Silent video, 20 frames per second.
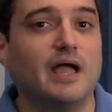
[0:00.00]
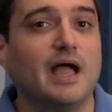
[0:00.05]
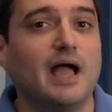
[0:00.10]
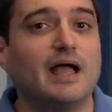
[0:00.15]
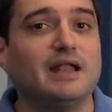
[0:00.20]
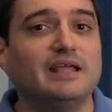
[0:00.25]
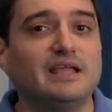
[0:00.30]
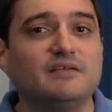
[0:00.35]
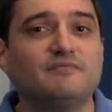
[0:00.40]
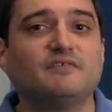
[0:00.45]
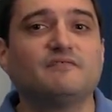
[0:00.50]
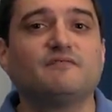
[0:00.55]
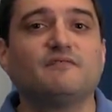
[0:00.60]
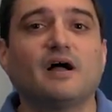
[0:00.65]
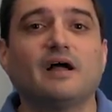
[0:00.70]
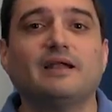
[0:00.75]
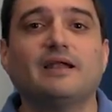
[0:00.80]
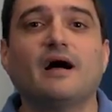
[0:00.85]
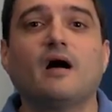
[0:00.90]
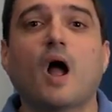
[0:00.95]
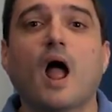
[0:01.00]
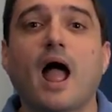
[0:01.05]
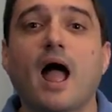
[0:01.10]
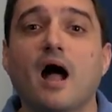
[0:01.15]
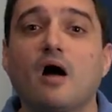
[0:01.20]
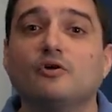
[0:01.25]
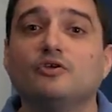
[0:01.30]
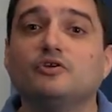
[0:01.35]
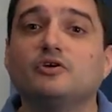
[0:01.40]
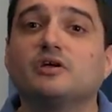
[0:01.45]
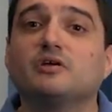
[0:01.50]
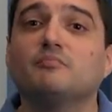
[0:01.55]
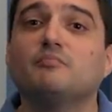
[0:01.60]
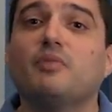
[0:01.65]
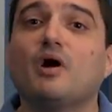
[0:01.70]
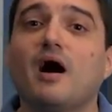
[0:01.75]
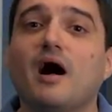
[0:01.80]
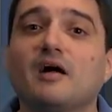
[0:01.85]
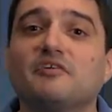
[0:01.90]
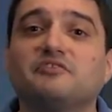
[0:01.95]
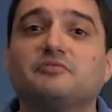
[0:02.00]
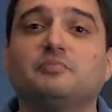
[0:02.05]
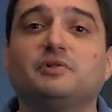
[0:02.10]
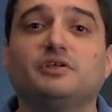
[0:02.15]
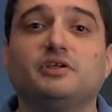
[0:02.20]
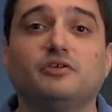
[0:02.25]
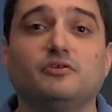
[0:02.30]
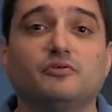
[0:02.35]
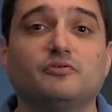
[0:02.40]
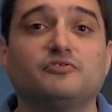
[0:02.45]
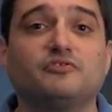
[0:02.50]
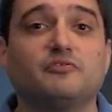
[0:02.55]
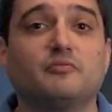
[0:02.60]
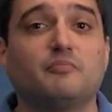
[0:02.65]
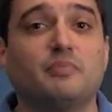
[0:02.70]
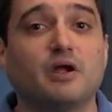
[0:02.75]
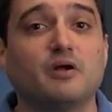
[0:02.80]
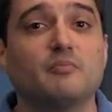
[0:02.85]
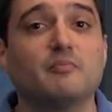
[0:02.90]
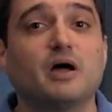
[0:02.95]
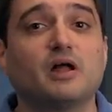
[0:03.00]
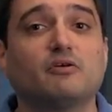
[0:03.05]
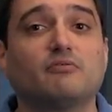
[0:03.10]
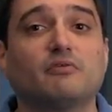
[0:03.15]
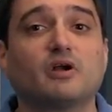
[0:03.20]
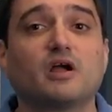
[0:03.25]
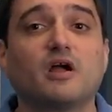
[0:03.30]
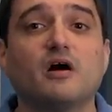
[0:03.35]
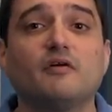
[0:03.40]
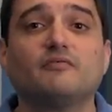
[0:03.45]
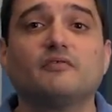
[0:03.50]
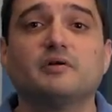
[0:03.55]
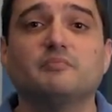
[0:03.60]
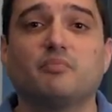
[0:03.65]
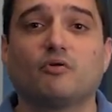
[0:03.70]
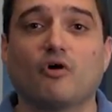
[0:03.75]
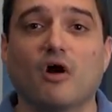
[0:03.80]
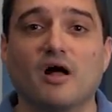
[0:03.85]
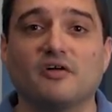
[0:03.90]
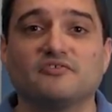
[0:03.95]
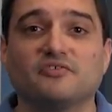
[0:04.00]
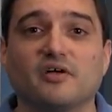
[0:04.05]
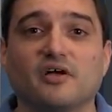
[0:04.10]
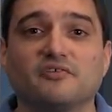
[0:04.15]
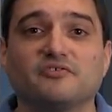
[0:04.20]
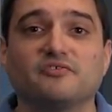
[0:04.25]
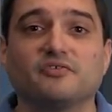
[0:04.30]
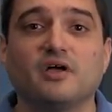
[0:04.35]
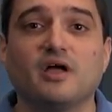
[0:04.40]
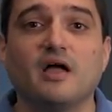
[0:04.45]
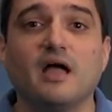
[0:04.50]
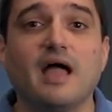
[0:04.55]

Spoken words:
and even find out how you can possibly use the bare metal recovery process